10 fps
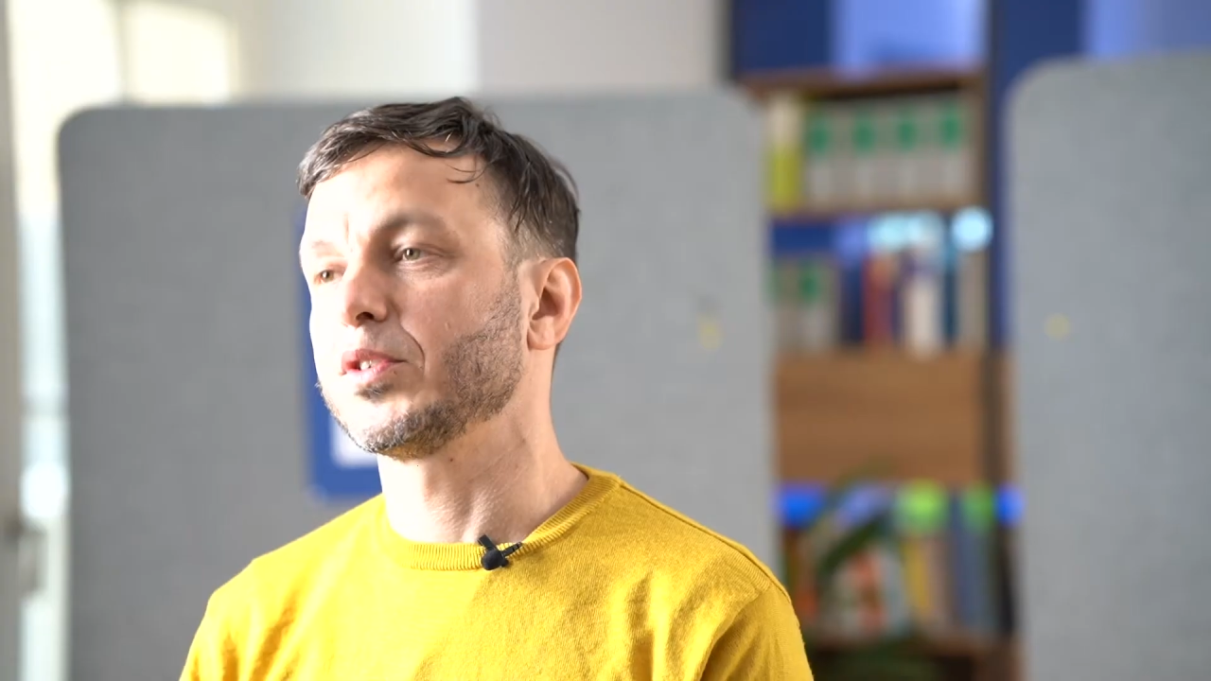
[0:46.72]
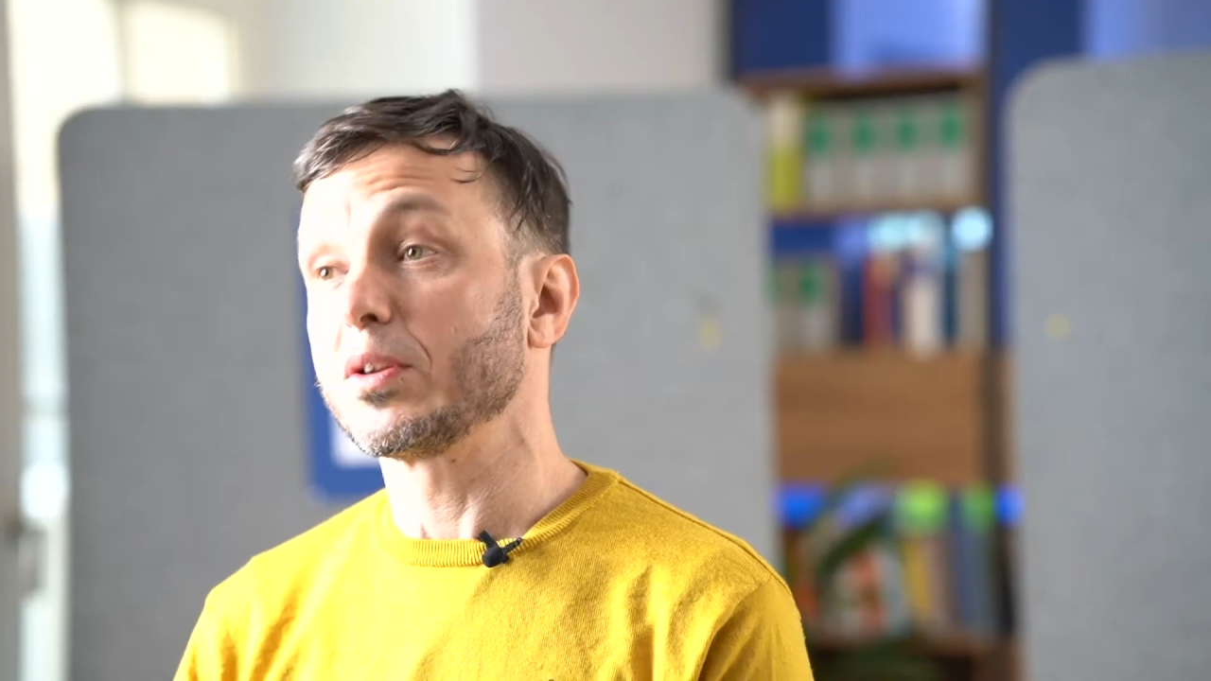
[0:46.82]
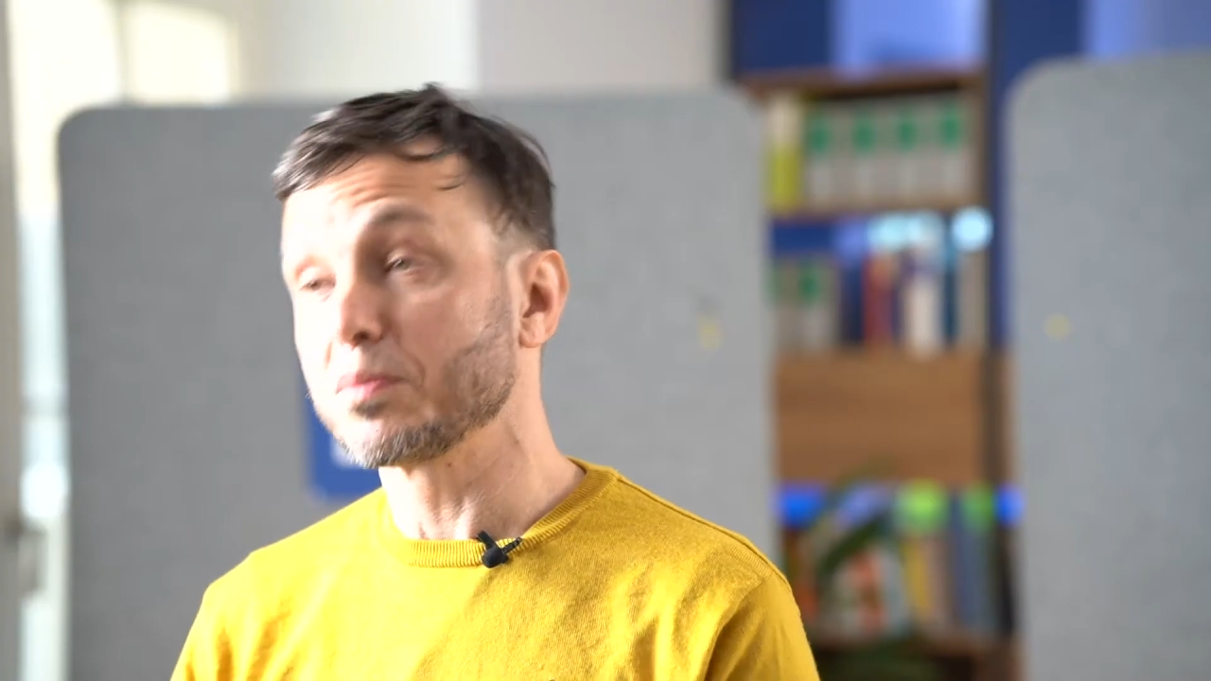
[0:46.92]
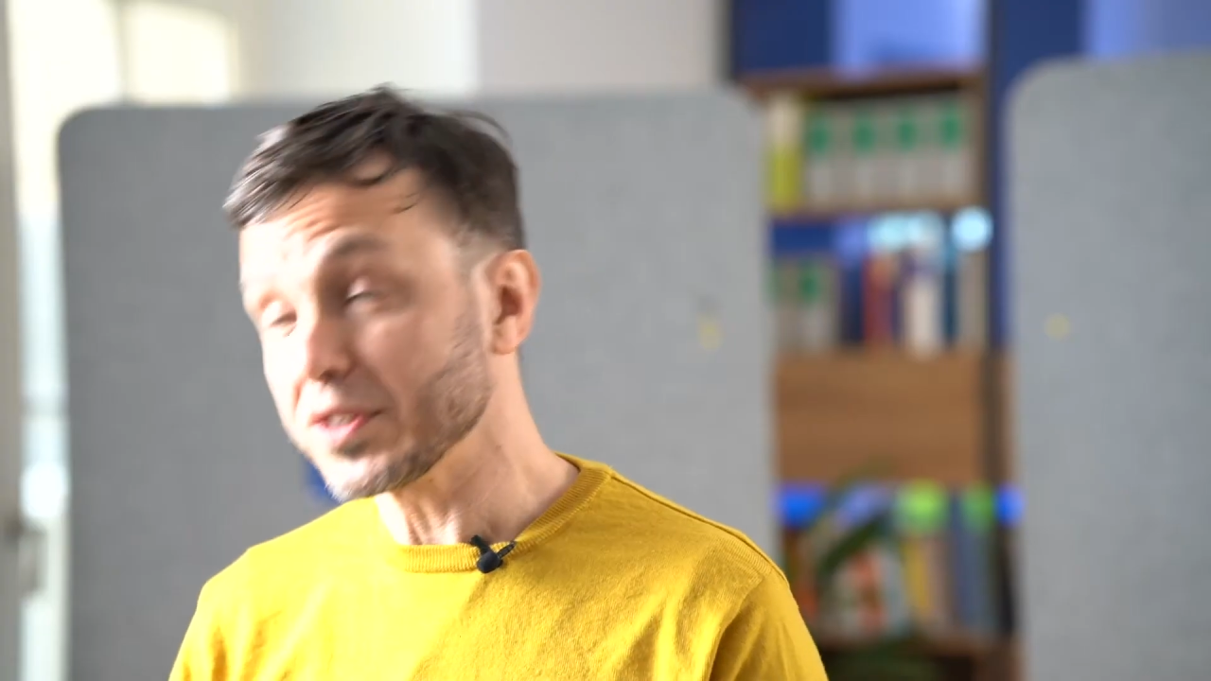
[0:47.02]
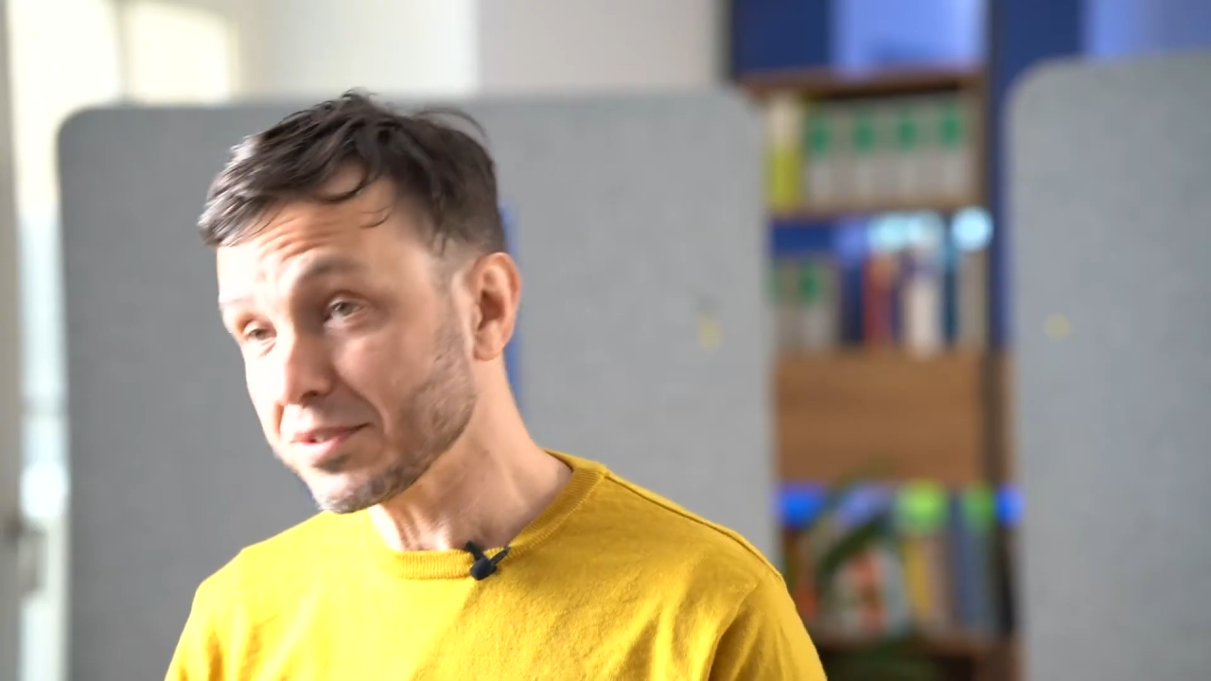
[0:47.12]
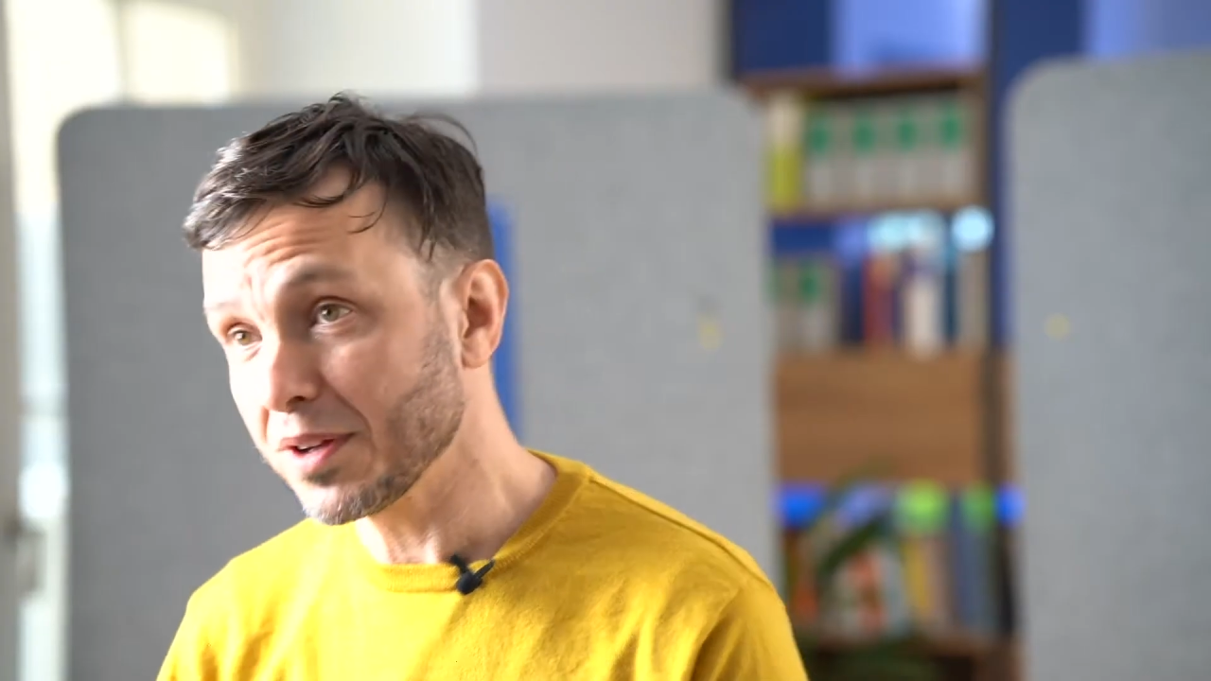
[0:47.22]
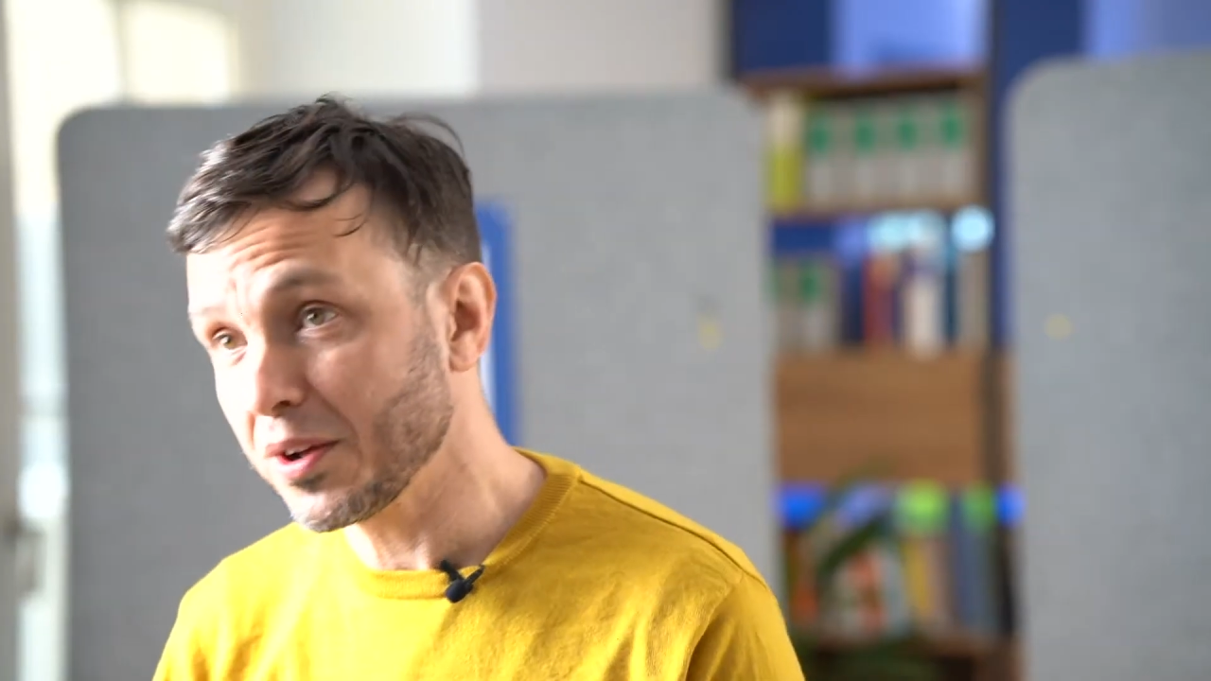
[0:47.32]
at Prisma,